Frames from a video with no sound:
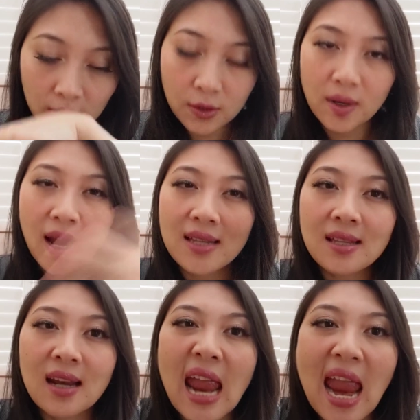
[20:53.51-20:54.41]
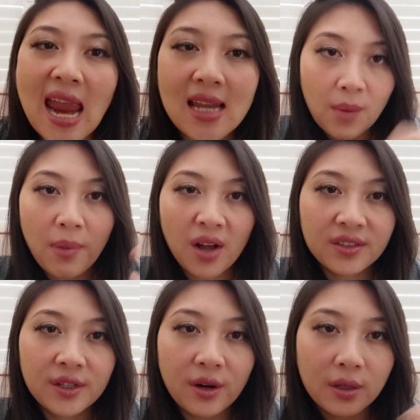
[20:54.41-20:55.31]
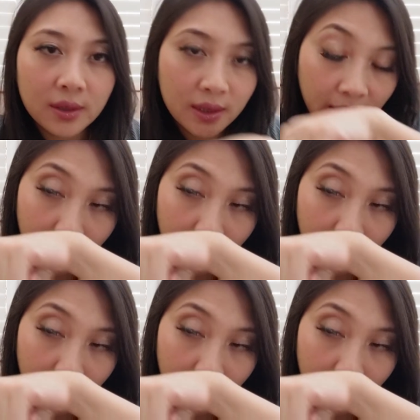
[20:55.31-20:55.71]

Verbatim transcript: So it has that hay barnyard